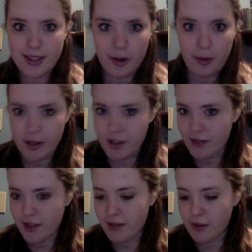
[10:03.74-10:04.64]
a great brush
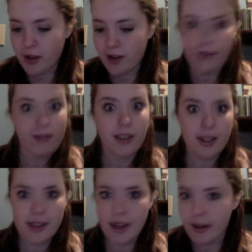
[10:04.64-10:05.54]
after every one,
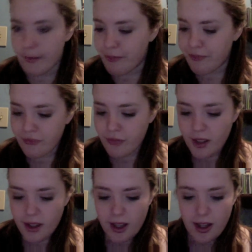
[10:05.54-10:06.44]
because they are.
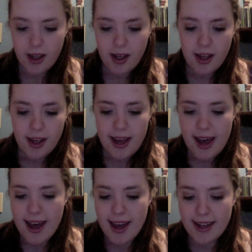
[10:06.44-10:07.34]

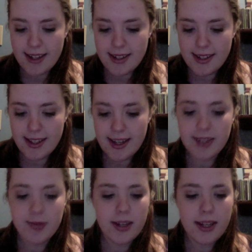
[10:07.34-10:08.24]
And the
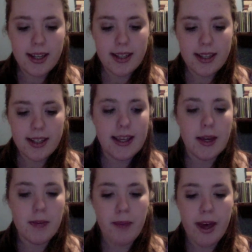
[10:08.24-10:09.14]
next one is
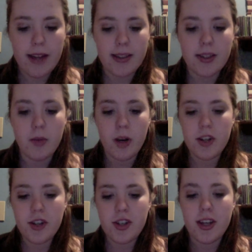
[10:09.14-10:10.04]
the pencil brush, the